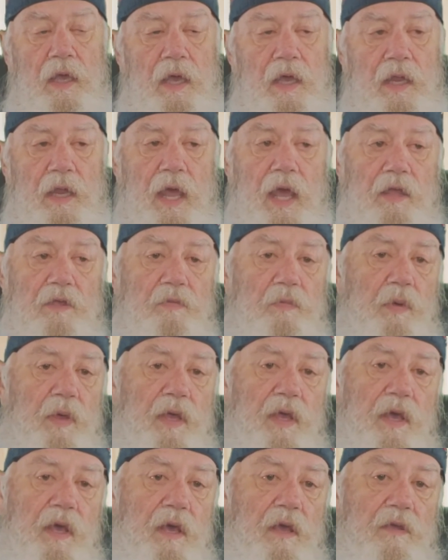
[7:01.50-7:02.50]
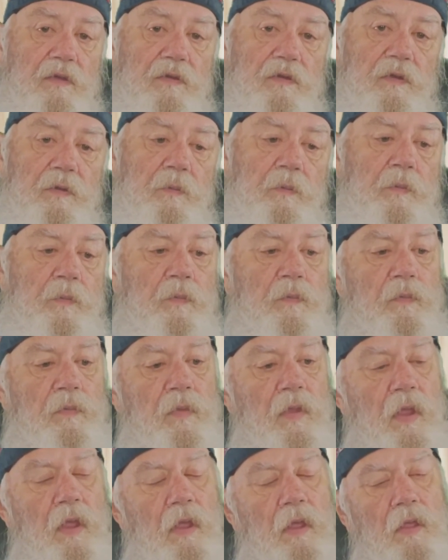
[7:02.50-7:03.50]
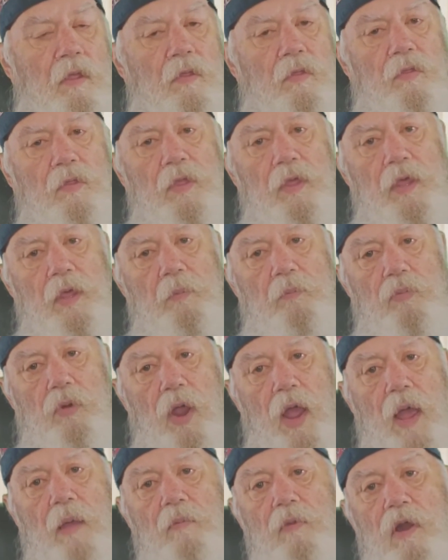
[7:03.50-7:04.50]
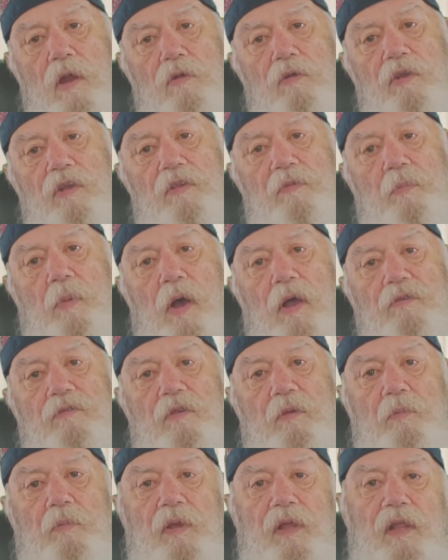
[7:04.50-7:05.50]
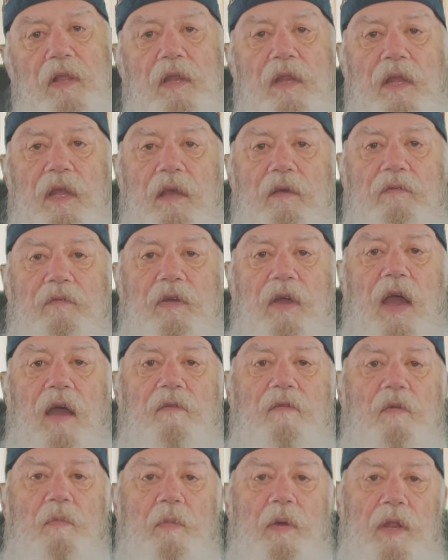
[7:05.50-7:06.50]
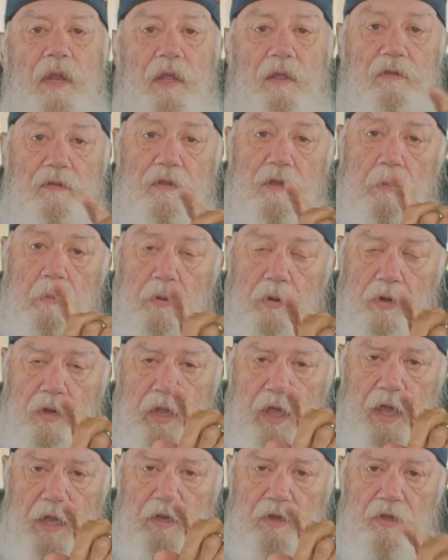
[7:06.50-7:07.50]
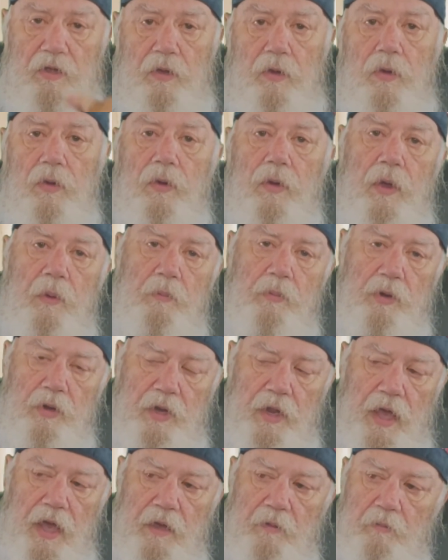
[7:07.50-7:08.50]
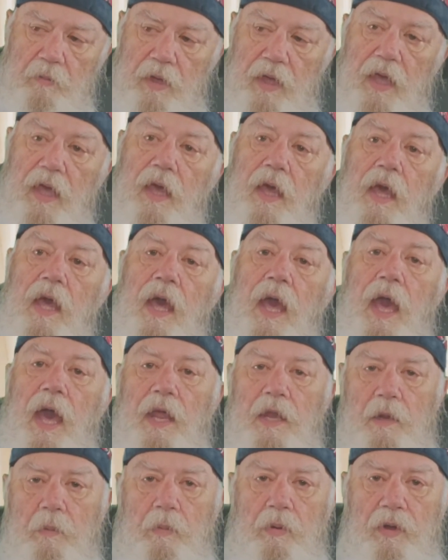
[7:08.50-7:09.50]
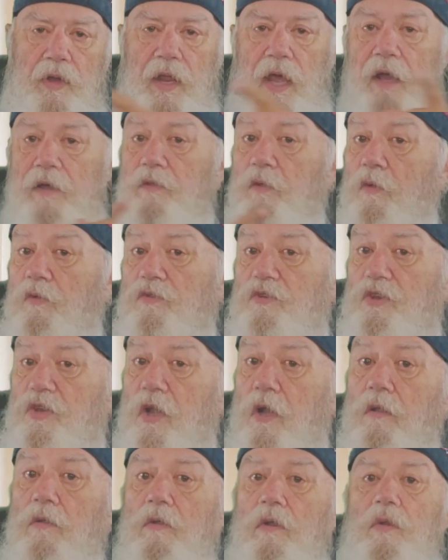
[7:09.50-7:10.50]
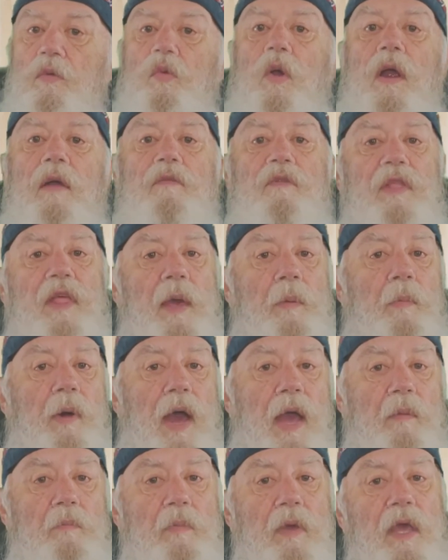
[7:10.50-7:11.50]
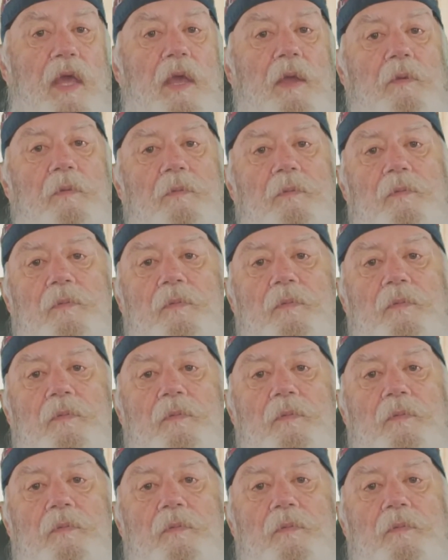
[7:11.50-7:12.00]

And that's because the primary responsibility of government is to protect you, and protect me, and to protect those children wherever they might be.